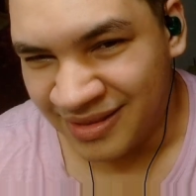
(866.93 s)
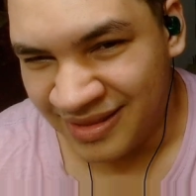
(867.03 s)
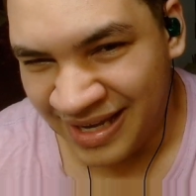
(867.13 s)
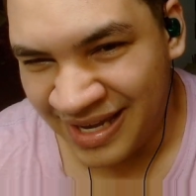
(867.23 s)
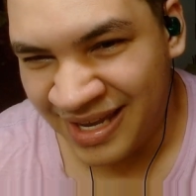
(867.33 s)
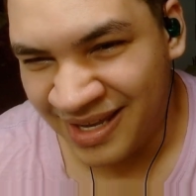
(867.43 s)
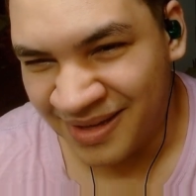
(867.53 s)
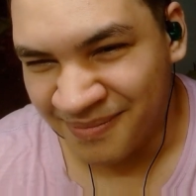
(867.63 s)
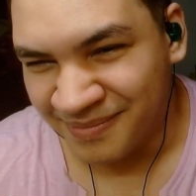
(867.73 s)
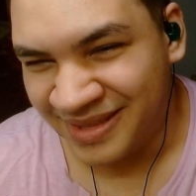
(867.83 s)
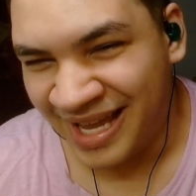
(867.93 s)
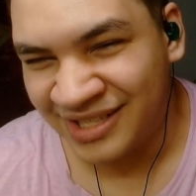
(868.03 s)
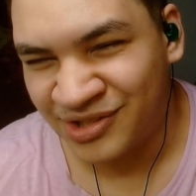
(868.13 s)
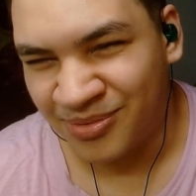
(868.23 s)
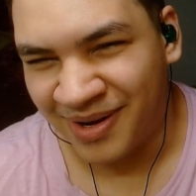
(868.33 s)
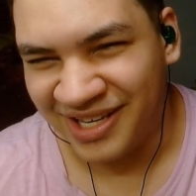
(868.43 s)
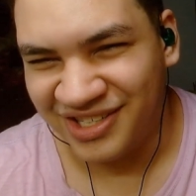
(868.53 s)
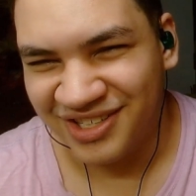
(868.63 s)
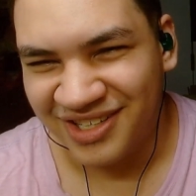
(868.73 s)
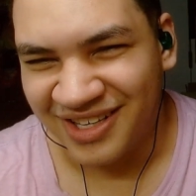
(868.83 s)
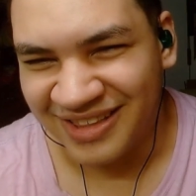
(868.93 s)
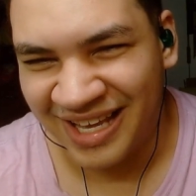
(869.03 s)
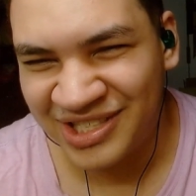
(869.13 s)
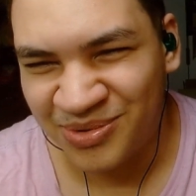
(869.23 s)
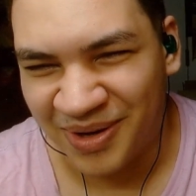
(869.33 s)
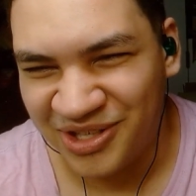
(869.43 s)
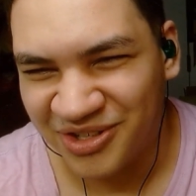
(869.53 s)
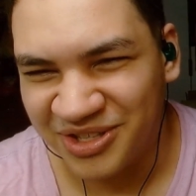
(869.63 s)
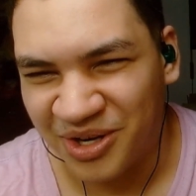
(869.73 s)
damn, that's why you're